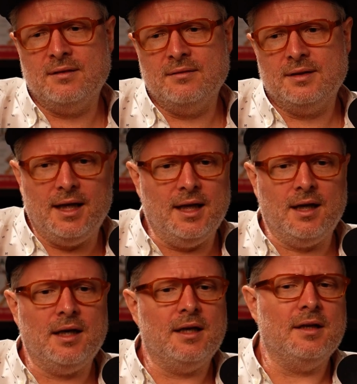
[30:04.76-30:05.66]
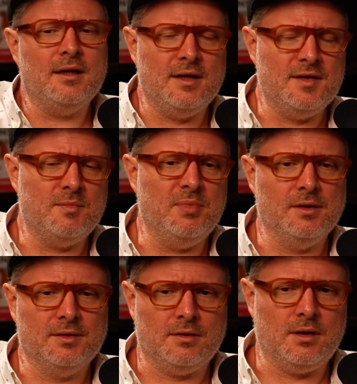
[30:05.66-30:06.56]
it, AI is
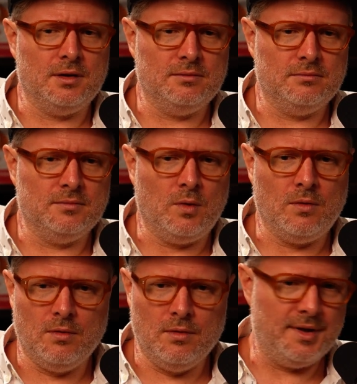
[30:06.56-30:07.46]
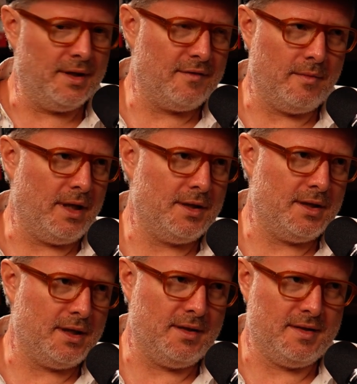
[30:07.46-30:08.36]
built on all the
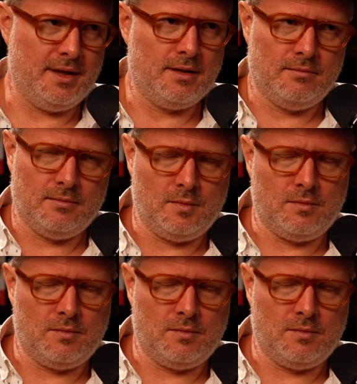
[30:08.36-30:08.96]
information that is there,